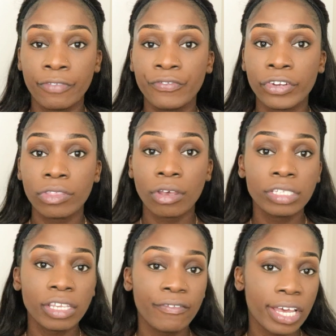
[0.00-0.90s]
And for
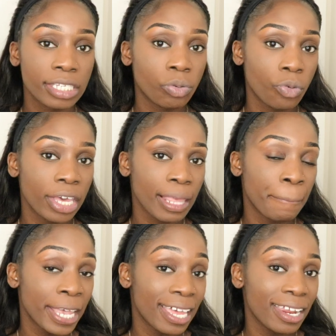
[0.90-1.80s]
those of us
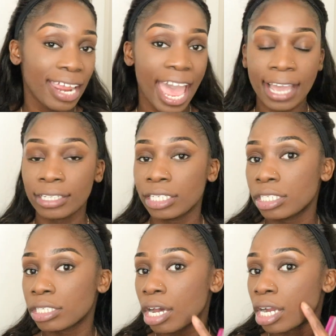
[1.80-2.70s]
with pitted acne
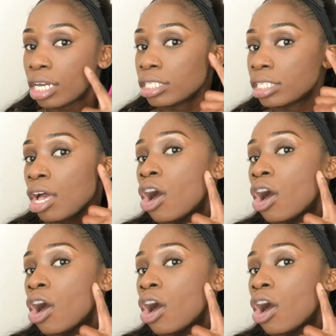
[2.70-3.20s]
scars,